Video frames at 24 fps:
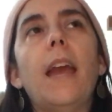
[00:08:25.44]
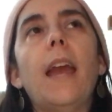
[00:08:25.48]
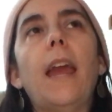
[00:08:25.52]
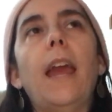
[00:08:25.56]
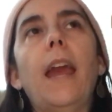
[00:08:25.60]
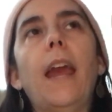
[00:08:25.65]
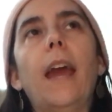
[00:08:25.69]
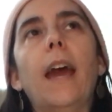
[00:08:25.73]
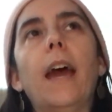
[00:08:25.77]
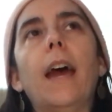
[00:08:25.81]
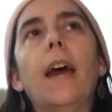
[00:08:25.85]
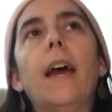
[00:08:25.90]

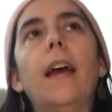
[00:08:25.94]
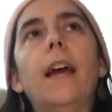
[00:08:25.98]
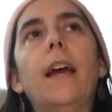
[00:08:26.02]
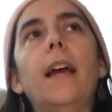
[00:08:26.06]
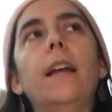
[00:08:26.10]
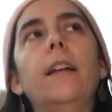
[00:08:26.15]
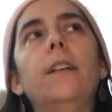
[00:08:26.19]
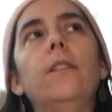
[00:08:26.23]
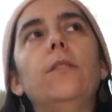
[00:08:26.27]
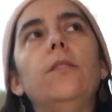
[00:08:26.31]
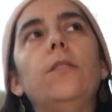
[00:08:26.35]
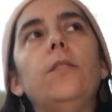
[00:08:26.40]

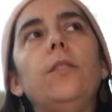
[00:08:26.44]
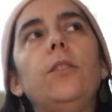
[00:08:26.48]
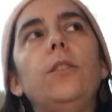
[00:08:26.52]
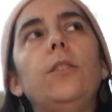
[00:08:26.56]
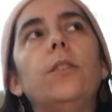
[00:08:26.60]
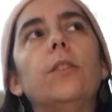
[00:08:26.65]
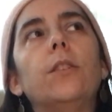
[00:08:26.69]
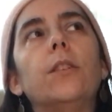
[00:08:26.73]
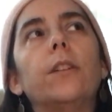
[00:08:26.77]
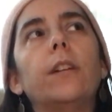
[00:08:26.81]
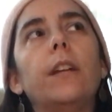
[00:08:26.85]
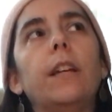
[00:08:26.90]
and
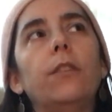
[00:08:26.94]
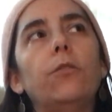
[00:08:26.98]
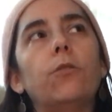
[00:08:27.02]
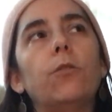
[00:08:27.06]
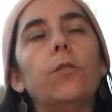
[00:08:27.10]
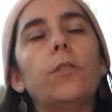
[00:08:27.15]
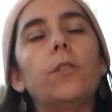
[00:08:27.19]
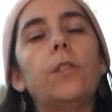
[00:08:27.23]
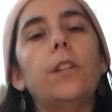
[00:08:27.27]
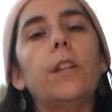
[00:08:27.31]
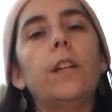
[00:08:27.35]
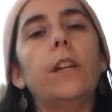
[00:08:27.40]
you're
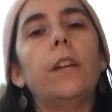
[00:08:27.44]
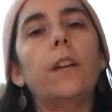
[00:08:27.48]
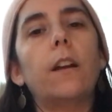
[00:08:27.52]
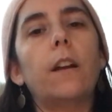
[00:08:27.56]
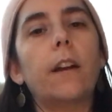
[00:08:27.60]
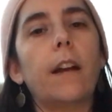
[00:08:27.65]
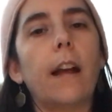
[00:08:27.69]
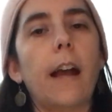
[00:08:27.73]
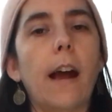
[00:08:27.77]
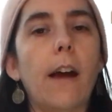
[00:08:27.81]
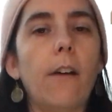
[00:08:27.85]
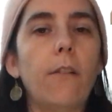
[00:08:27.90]
interested
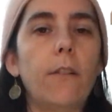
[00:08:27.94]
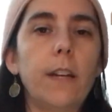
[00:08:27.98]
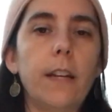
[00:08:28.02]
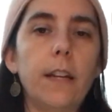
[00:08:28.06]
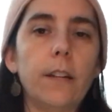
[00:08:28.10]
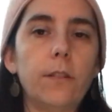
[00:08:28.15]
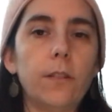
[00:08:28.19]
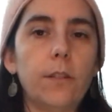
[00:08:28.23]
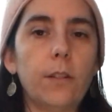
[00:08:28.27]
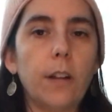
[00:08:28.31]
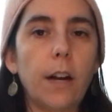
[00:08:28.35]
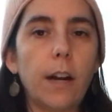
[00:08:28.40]
on how to
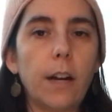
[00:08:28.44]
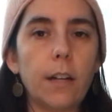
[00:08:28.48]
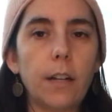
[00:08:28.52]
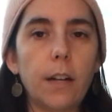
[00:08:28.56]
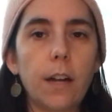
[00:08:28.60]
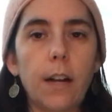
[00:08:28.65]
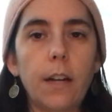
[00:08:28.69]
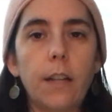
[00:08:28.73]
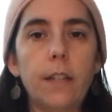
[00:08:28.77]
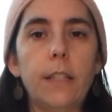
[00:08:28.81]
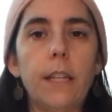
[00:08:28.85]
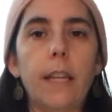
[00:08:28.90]
get started
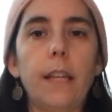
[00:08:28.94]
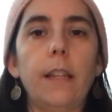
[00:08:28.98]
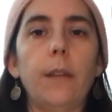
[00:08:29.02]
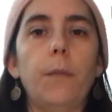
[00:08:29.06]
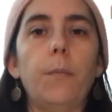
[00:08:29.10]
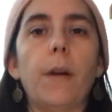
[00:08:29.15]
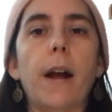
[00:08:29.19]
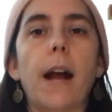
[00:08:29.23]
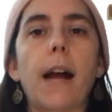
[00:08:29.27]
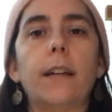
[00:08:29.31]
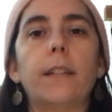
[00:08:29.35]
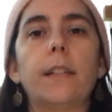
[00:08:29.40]
on a daily
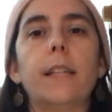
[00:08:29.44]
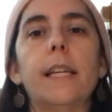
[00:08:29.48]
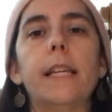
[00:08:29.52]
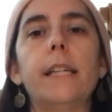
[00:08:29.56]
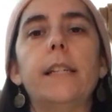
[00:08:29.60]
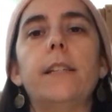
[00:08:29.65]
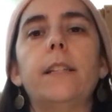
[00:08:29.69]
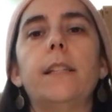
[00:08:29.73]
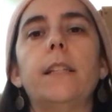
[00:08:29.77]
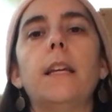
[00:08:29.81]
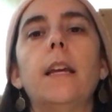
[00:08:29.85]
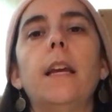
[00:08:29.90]

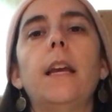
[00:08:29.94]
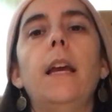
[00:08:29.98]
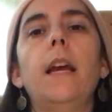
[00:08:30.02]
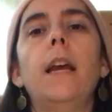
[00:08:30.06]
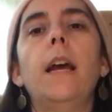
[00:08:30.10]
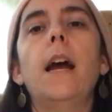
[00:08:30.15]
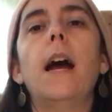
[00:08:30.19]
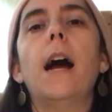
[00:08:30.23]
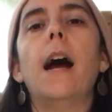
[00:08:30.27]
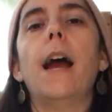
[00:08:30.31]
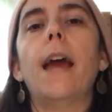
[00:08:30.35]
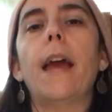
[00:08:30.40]
practice,
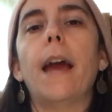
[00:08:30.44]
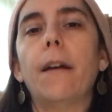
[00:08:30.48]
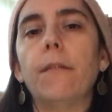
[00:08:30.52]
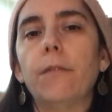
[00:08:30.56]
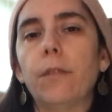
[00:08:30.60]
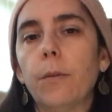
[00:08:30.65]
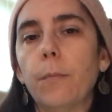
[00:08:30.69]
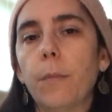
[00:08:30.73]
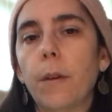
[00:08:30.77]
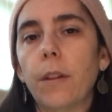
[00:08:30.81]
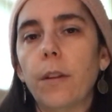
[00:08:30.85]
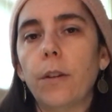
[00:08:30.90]
I have
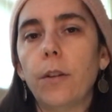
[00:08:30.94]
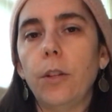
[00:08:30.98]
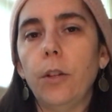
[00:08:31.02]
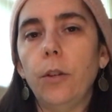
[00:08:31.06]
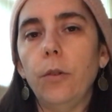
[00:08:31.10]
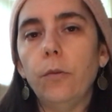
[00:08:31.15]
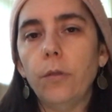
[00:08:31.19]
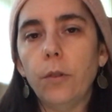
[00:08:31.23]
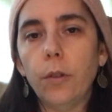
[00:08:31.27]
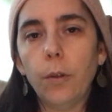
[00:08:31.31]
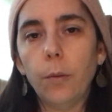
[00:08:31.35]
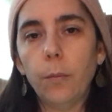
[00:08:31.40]
some other
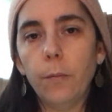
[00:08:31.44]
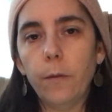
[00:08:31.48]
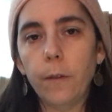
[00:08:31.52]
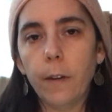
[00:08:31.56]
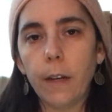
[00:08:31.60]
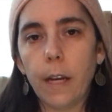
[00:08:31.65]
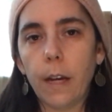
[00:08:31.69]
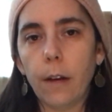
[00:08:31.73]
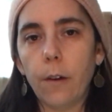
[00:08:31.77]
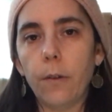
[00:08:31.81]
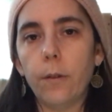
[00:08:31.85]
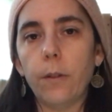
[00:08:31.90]
YouTube
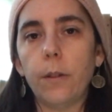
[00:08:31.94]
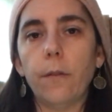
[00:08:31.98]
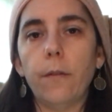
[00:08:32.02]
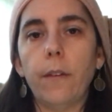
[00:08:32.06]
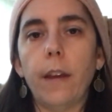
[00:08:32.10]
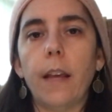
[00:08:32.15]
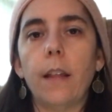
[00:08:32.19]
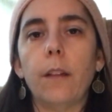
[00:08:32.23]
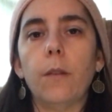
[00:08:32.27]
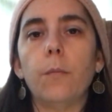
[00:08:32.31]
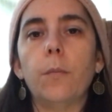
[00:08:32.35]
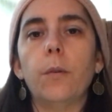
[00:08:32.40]
videos
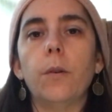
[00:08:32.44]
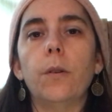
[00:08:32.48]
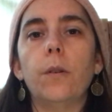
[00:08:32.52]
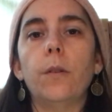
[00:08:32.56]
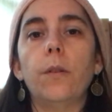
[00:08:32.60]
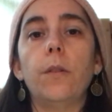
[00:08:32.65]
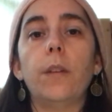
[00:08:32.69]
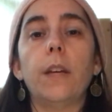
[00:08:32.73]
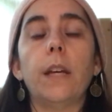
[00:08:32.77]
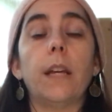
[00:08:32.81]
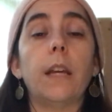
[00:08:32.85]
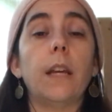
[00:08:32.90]
available
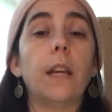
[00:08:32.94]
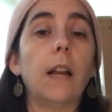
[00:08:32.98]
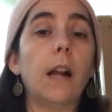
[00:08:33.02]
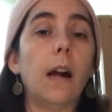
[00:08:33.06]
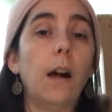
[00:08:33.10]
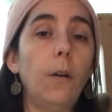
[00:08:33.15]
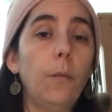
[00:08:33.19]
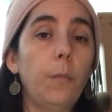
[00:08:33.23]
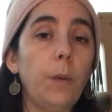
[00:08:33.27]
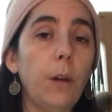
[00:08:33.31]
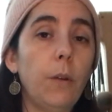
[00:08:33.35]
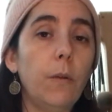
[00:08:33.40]
that can
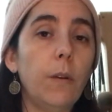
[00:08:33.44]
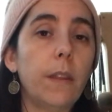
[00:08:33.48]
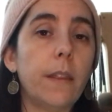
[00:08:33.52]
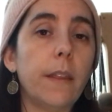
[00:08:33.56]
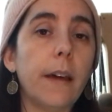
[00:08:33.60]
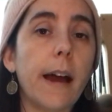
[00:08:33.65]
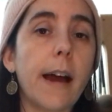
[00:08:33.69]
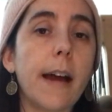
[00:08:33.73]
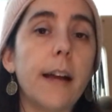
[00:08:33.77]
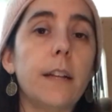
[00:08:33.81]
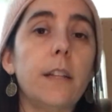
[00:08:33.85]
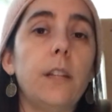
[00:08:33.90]
help you with
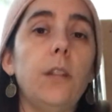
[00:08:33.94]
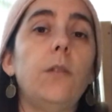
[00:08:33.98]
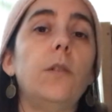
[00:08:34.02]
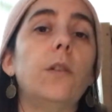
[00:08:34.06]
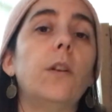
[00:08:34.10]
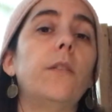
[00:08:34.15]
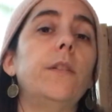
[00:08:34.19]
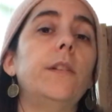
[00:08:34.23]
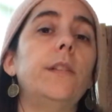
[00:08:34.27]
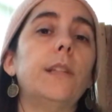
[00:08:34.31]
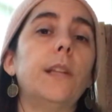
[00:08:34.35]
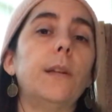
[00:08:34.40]
that. You can
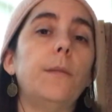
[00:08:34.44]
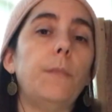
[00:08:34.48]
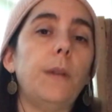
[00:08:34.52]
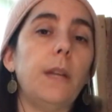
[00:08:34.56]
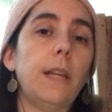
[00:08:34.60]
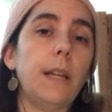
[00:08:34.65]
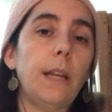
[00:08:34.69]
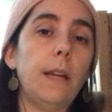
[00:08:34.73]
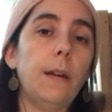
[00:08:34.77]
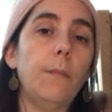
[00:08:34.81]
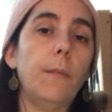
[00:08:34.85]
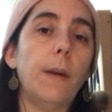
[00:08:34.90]
always send me
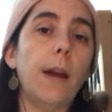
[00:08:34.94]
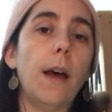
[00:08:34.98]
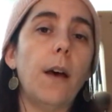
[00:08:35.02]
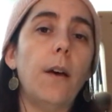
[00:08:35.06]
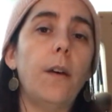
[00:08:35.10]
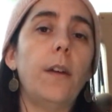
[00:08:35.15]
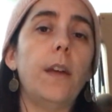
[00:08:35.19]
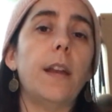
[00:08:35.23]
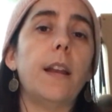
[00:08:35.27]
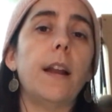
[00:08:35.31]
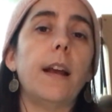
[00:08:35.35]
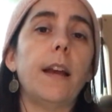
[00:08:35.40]
an email
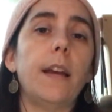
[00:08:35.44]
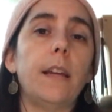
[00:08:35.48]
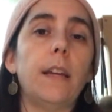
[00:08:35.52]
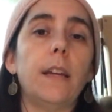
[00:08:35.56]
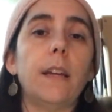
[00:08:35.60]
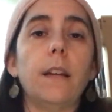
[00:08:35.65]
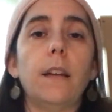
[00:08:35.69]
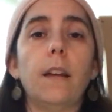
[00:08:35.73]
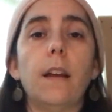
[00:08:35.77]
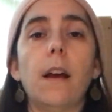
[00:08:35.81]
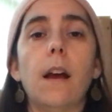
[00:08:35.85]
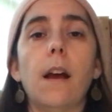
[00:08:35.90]
and I
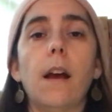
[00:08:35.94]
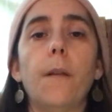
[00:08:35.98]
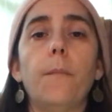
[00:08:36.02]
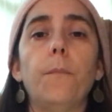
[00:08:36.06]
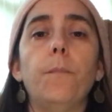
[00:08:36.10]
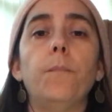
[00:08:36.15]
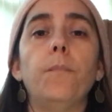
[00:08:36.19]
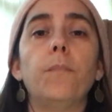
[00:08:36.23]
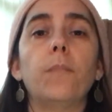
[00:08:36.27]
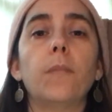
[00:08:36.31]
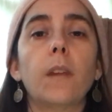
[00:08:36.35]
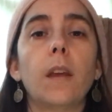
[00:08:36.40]
can
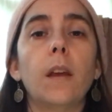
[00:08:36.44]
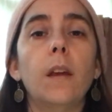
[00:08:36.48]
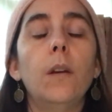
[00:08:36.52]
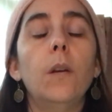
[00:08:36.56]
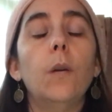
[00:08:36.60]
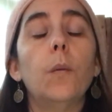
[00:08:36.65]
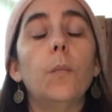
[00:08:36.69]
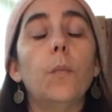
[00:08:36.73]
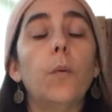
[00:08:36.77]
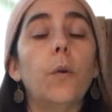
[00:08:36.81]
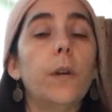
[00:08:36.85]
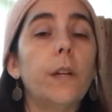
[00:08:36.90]

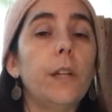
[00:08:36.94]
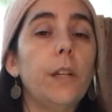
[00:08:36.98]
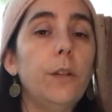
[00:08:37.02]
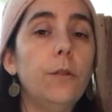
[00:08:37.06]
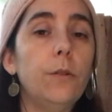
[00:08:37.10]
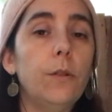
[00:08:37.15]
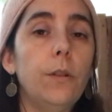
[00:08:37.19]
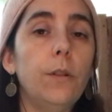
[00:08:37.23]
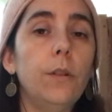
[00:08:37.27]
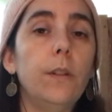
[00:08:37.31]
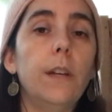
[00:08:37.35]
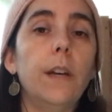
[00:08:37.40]
point you
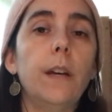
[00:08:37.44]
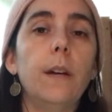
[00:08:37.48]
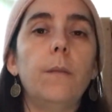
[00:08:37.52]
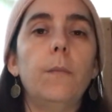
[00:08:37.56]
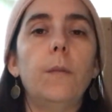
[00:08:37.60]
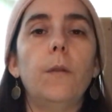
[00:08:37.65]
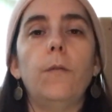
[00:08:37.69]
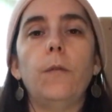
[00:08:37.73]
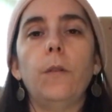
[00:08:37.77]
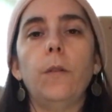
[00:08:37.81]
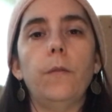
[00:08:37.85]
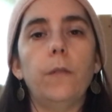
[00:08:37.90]
to them
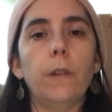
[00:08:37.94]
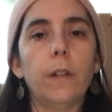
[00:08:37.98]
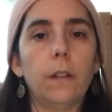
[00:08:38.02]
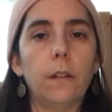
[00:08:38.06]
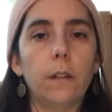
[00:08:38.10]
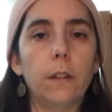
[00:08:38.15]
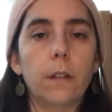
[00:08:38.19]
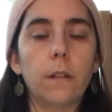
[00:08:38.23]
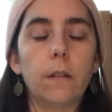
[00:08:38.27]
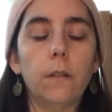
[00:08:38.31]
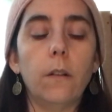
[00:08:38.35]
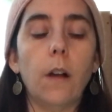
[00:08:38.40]
if you feel a
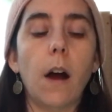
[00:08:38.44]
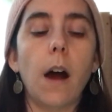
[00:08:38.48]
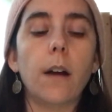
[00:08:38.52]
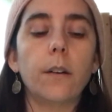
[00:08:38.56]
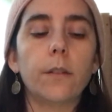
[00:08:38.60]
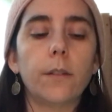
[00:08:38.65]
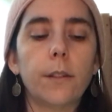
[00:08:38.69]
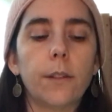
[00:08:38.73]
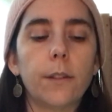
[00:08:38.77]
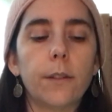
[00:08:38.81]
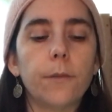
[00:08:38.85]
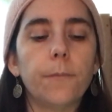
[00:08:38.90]
little
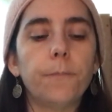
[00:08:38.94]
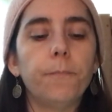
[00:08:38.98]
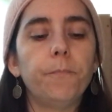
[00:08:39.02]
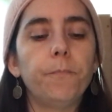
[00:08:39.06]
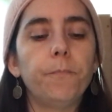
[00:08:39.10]
lost.